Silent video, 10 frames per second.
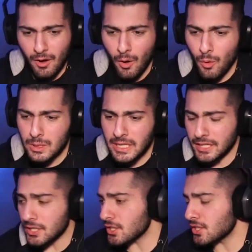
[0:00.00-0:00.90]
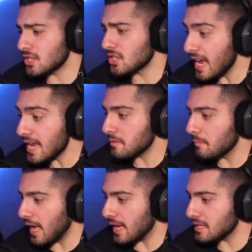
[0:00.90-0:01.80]
Holy shit,
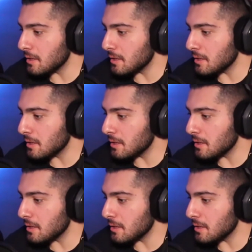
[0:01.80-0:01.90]
man.